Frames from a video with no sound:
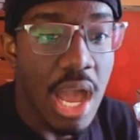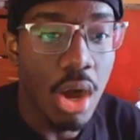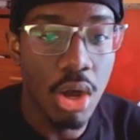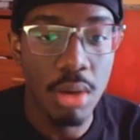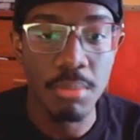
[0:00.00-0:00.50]

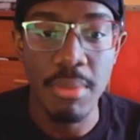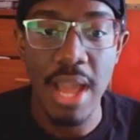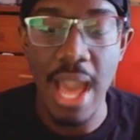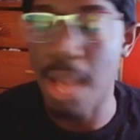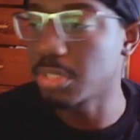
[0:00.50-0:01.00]
I'm
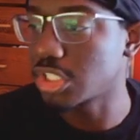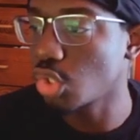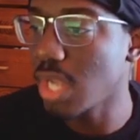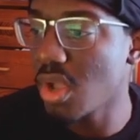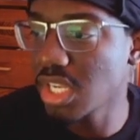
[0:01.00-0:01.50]
gonna slow
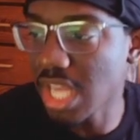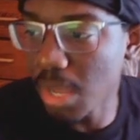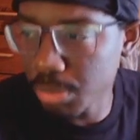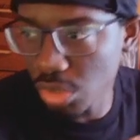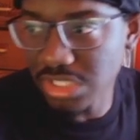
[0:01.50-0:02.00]
down on the
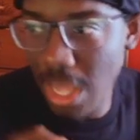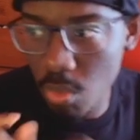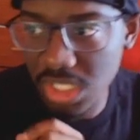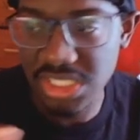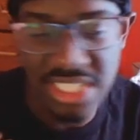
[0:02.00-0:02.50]
uploads. I
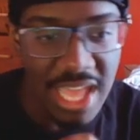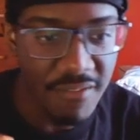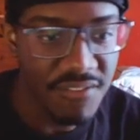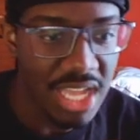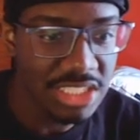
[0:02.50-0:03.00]
wanna see how
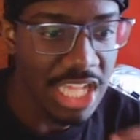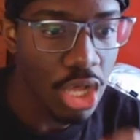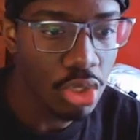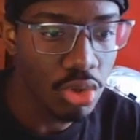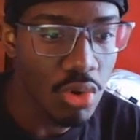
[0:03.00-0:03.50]
fast
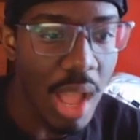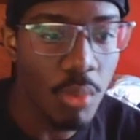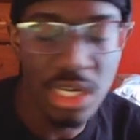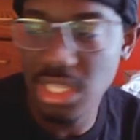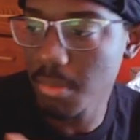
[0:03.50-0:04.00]
I'll grow. I
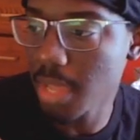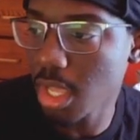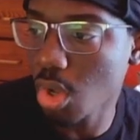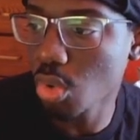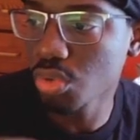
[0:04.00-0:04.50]
wanna let my
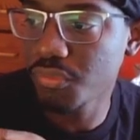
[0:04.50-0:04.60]
old